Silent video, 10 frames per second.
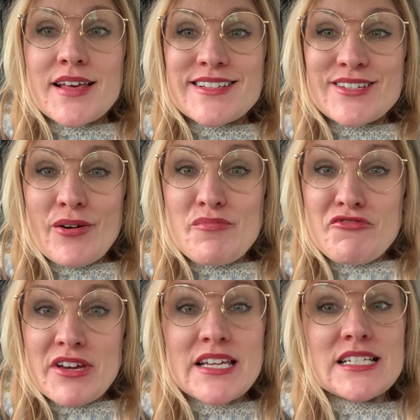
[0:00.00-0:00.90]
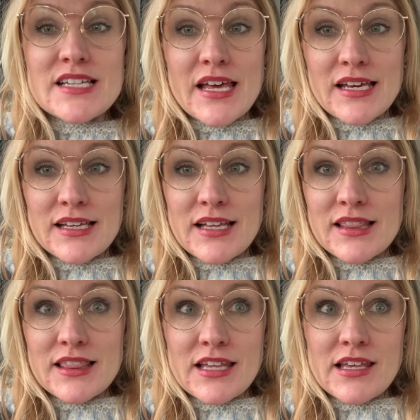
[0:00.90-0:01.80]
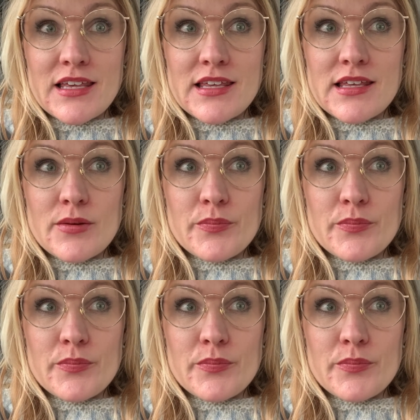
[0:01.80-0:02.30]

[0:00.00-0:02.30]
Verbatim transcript: So I'm reading the